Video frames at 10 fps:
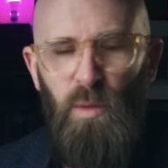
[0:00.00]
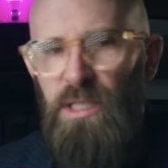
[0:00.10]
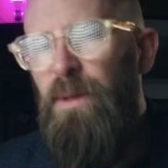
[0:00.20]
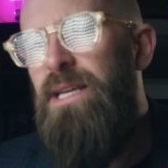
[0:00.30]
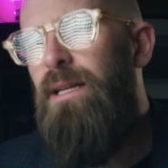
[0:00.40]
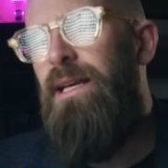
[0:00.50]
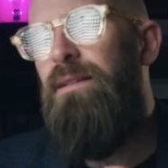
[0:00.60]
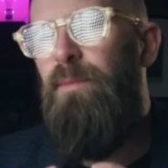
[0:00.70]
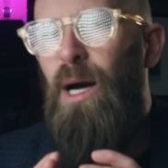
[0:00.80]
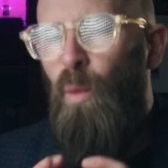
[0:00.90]
We'll speak at
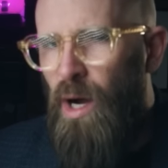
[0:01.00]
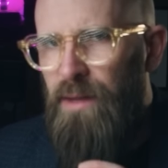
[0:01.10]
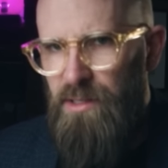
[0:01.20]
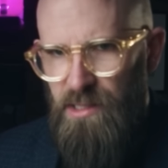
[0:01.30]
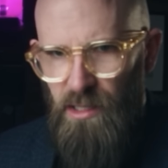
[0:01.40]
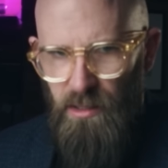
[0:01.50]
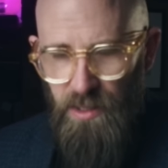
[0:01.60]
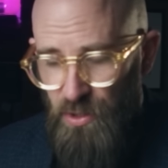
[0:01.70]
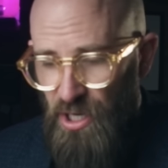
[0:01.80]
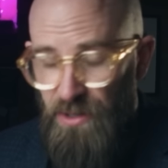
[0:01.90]
length about why those
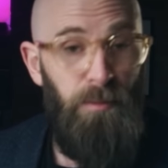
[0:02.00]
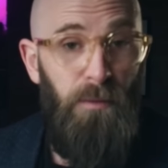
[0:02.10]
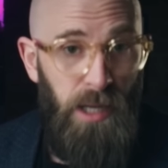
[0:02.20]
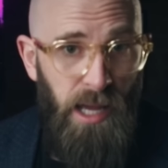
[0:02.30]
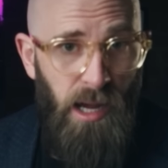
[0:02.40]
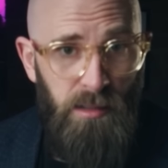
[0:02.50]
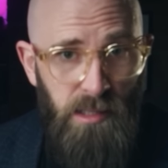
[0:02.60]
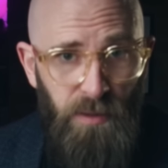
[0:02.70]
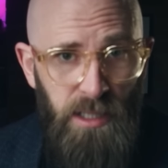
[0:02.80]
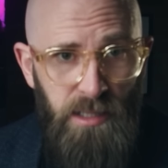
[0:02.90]
targets were chosen, but for now,
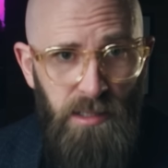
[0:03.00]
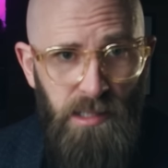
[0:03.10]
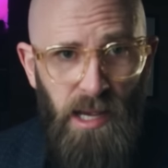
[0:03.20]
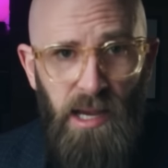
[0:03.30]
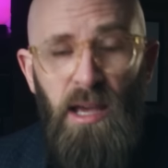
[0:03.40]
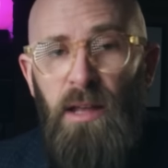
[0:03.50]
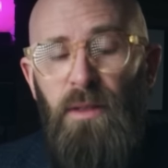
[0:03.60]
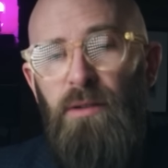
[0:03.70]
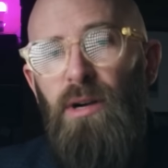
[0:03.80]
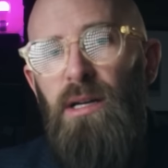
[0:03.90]
suffice it to say
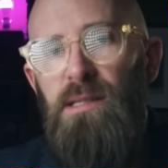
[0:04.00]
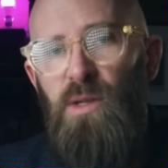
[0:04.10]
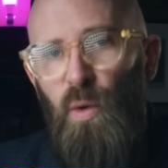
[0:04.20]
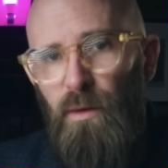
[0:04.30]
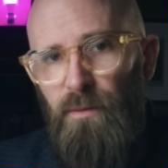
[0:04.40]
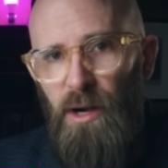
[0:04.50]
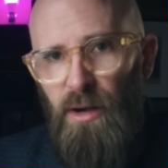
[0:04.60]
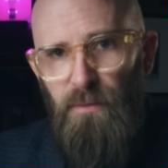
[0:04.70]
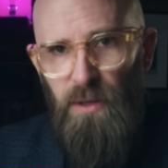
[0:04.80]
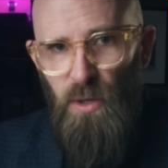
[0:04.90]
that Iran scored
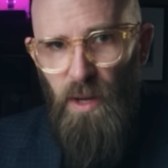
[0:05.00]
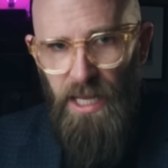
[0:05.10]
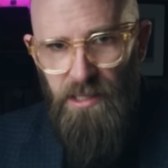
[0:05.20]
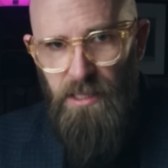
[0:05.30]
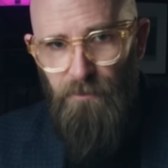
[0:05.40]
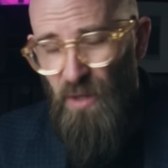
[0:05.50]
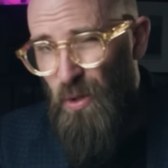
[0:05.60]
very few hits.